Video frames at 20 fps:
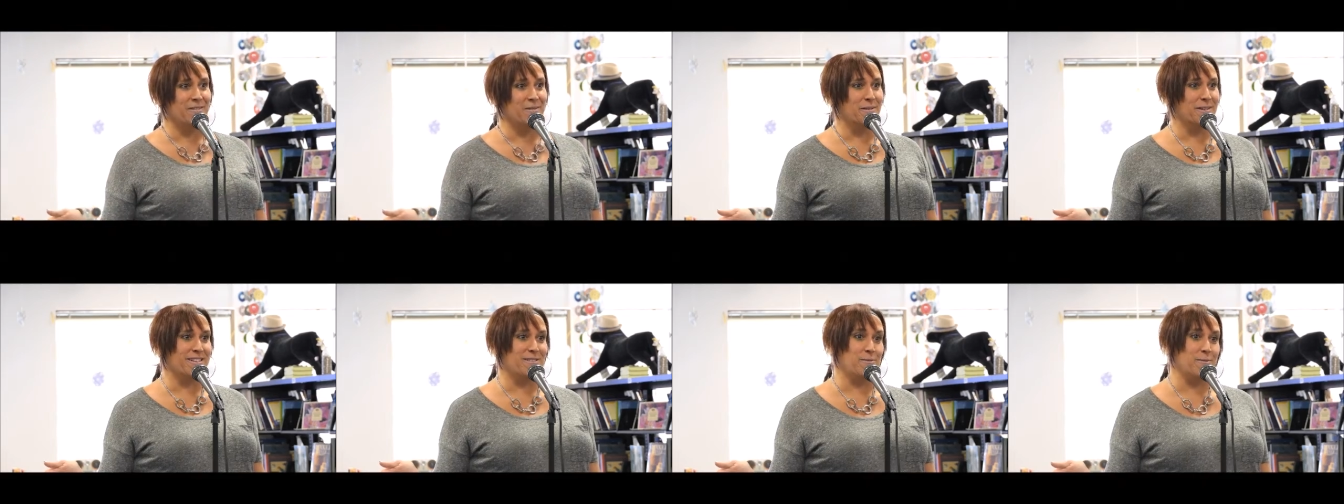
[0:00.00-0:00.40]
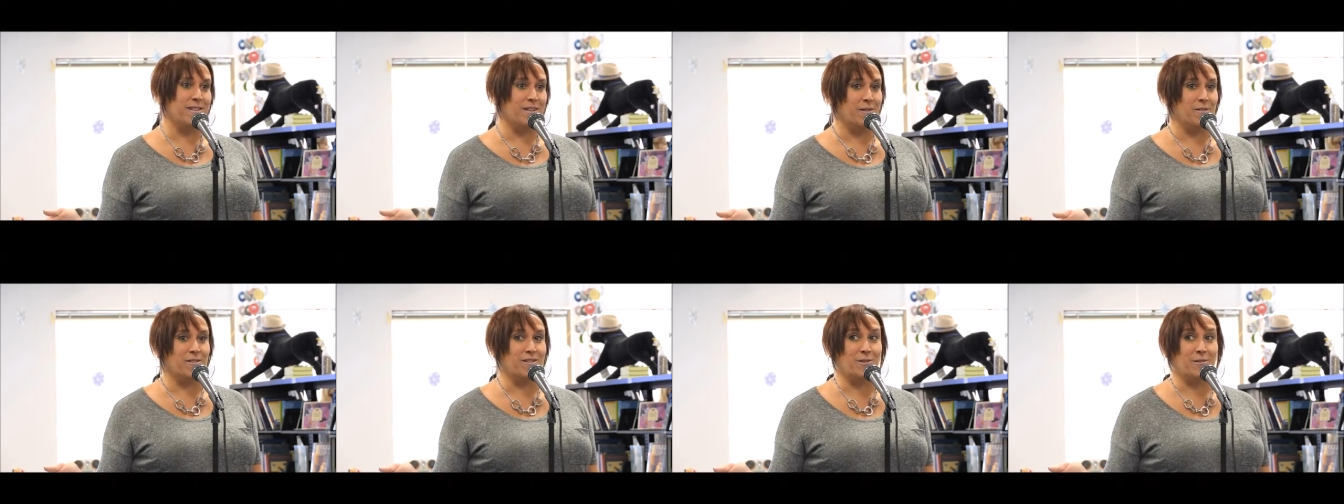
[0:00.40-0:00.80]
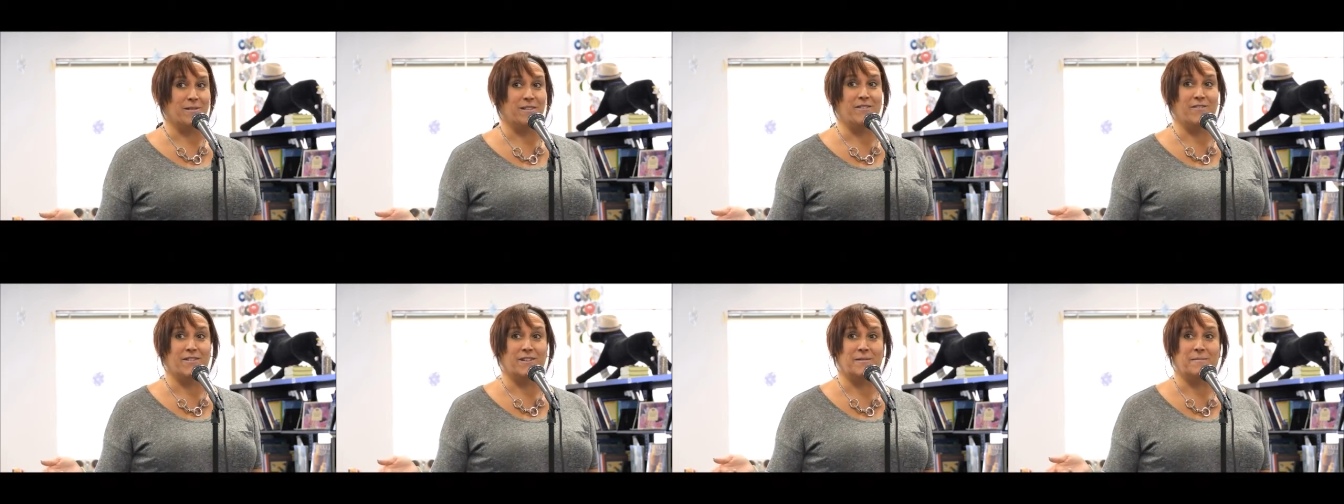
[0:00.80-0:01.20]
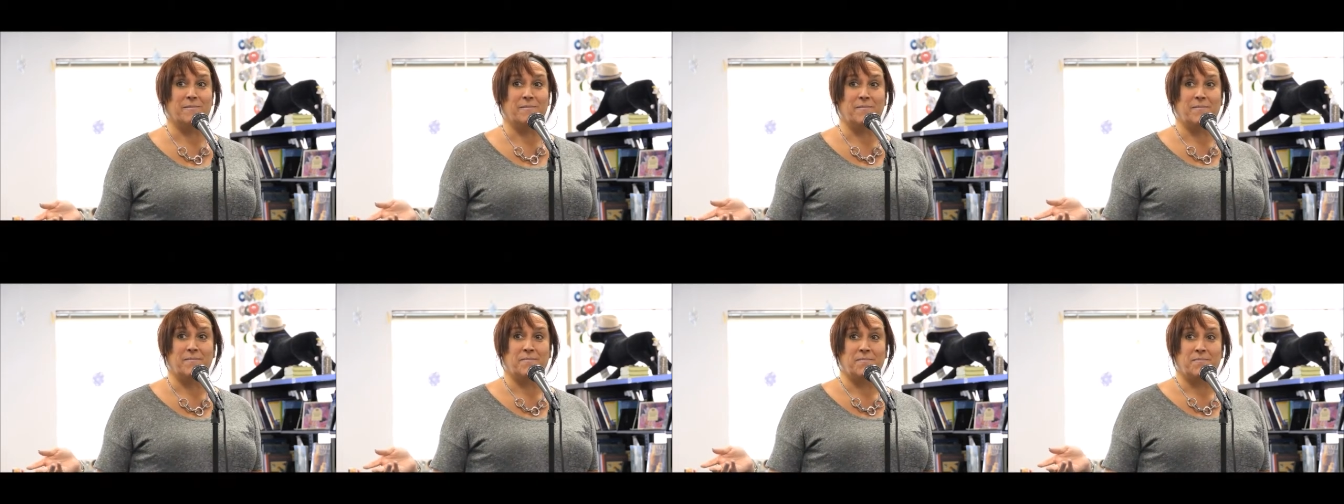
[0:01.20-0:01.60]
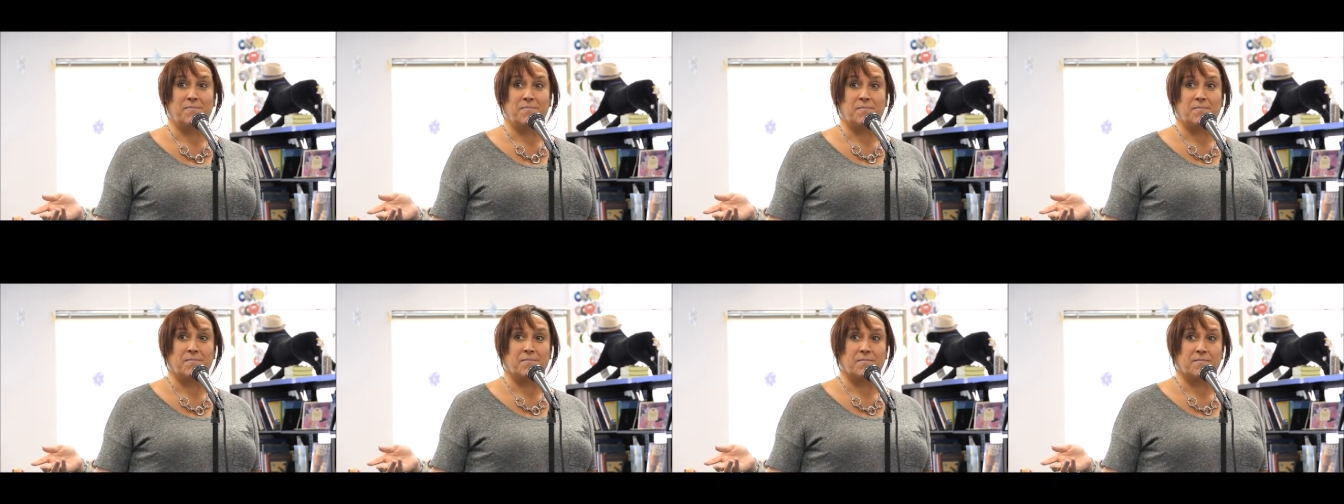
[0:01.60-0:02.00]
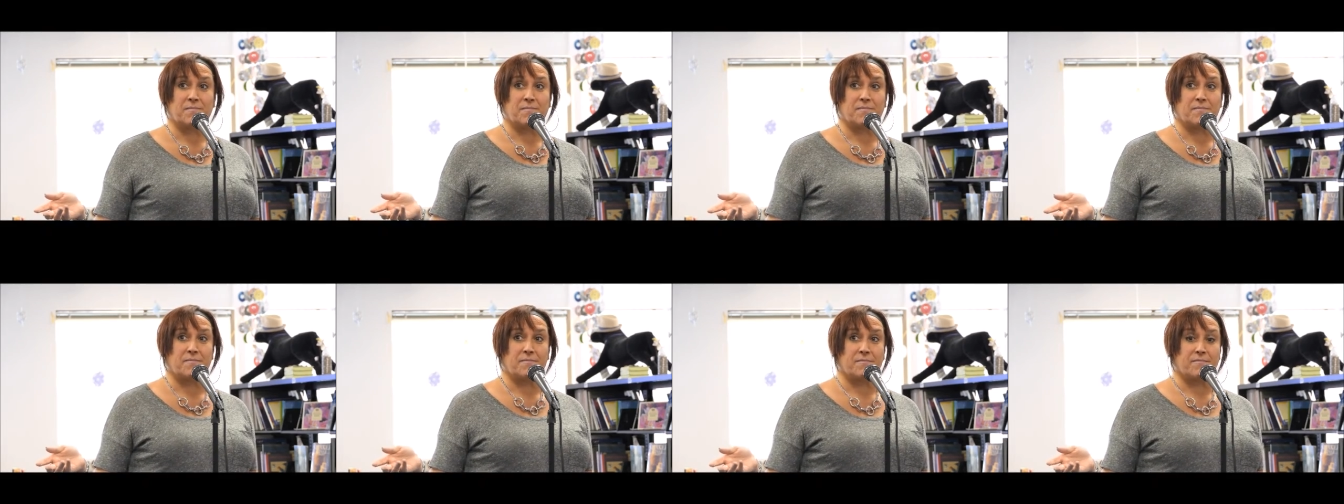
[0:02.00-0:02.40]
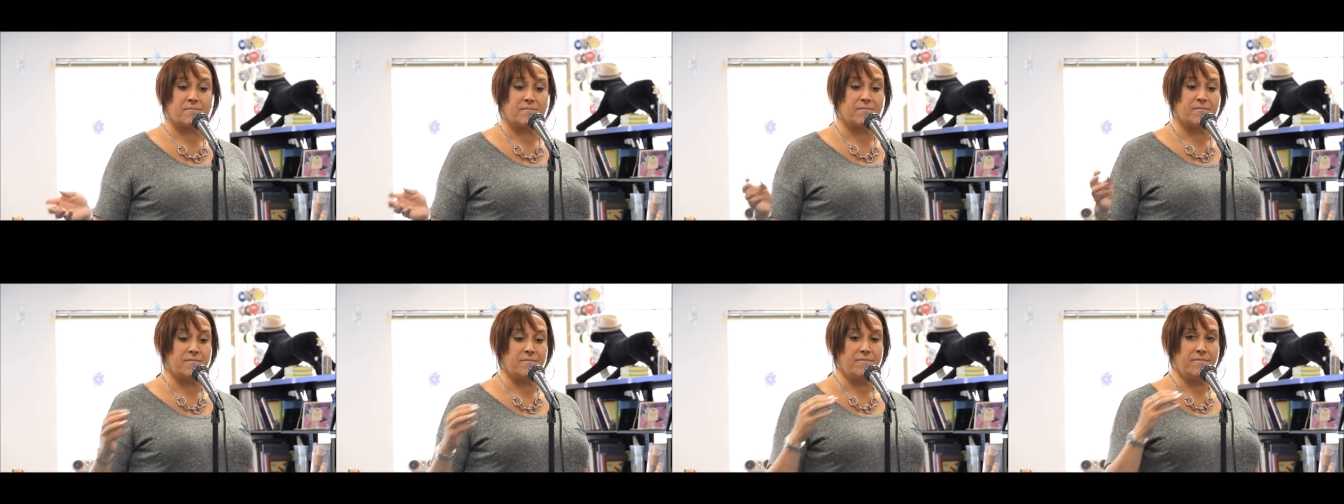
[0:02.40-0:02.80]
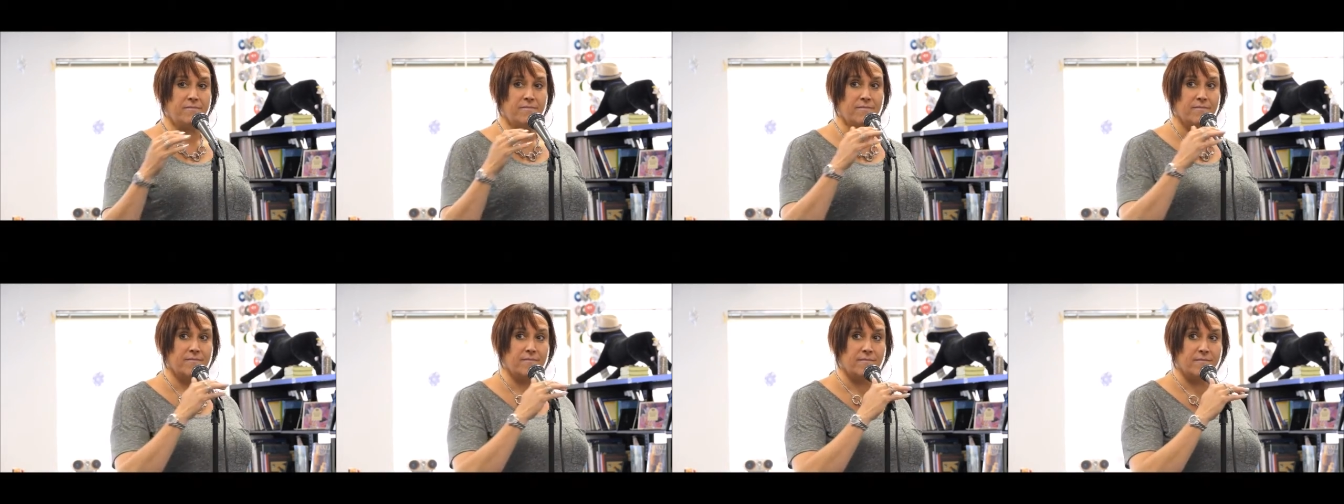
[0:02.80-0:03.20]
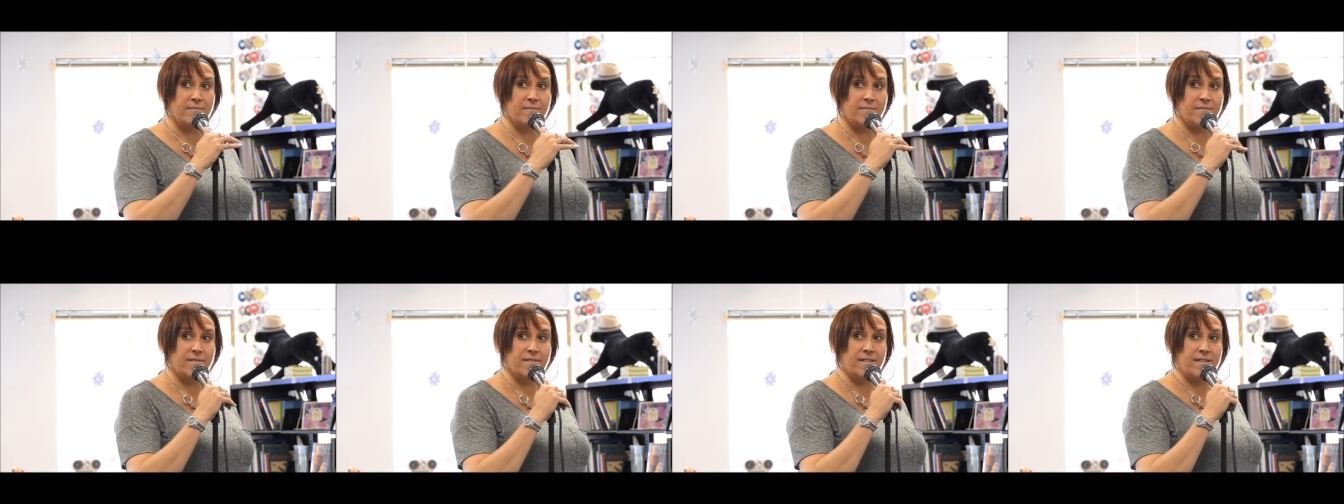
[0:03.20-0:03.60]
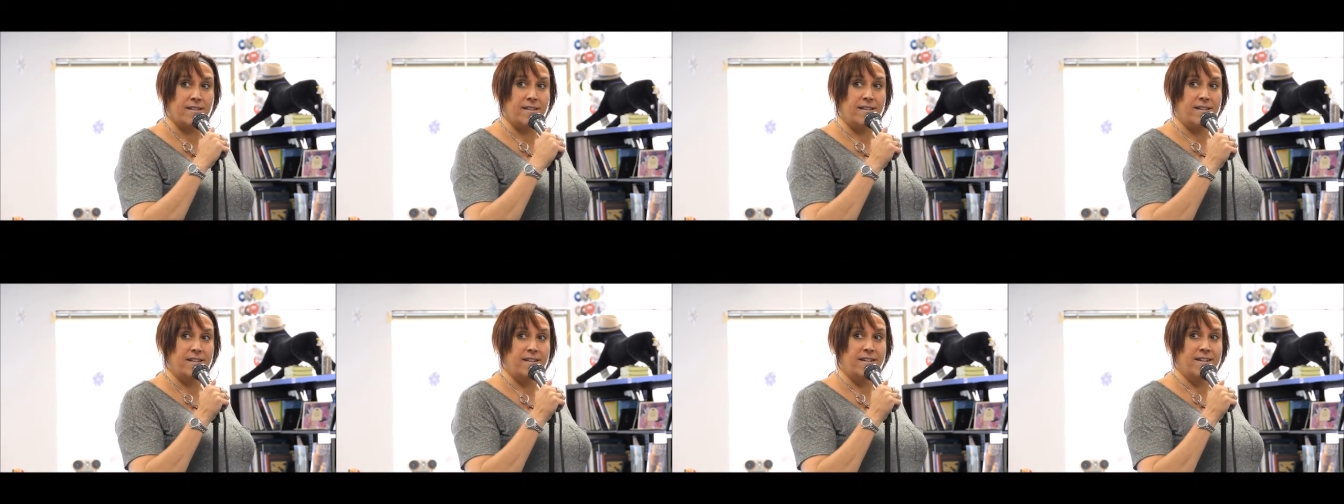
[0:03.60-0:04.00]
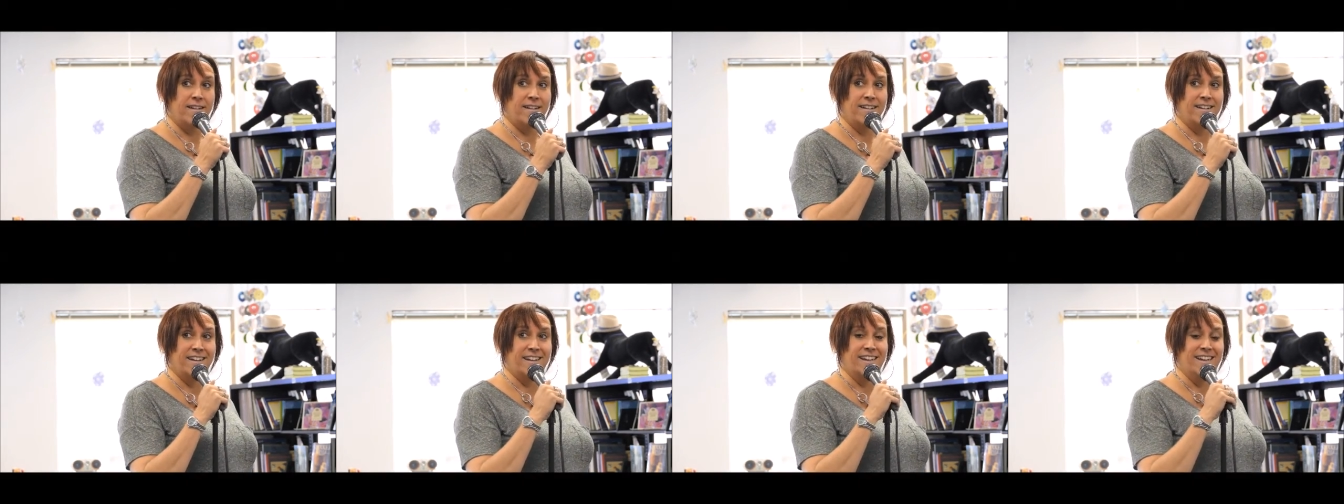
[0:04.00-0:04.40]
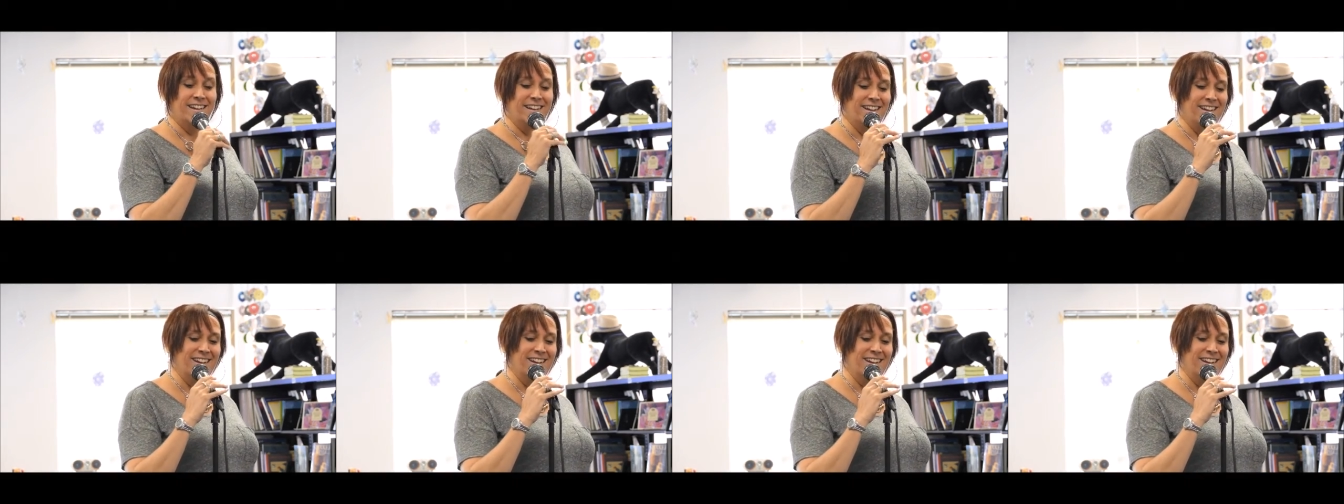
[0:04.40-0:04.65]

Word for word: which her, her dad, in. her dad moved out to where the mafia used to hide the bodies after. Oh,